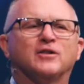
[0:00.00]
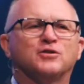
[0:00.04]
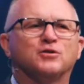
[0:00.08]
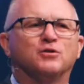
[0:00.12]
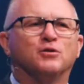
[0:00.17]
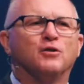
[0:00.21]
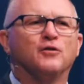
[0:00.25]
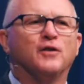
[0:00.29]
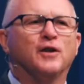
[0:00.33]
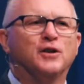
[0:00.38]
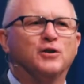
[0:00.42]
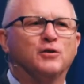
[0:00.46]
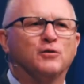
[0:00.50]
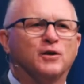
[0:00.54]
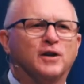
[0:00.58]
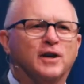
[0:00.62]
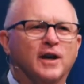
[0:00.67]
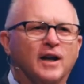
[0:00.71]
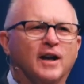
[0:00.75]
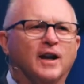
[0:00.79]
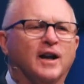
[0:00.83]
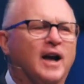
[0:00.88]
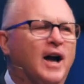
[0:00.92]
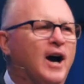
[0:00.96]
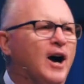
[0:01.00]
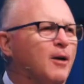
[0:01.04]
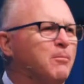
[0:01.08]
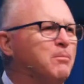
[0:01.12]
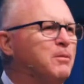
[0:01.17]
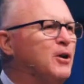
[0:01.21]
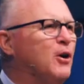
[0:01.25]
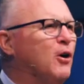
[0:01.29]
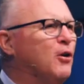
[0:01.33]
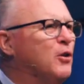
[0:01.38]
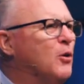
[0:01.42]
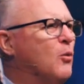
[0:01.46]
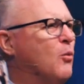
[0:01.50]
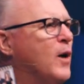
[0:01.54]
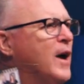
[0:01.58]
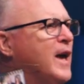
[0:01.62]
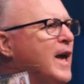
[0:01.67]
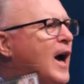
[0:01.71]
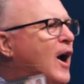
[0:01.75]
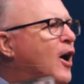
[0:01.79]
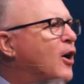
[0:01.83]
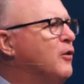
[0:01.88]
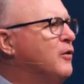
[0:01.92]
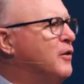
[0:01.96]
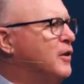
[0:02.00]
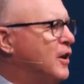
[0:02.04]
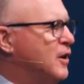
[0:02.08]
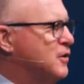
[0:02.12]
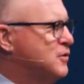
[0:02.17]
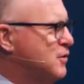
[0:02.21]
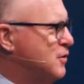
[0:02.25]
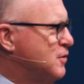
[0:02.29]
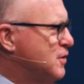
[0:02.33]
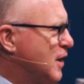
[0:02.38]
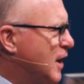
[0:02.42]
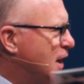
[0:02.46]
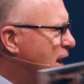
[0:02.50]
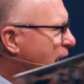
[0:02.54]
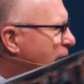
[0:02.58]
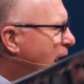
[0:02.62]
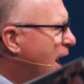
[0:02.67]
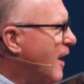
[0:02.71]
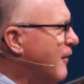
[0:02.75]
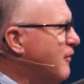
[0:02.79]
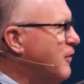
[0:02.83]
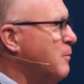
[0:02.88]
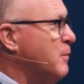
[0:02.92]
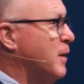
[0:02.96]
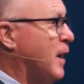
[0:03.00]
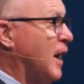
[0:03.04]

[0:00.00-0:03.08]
and direction for Lancaster Baptist, as well as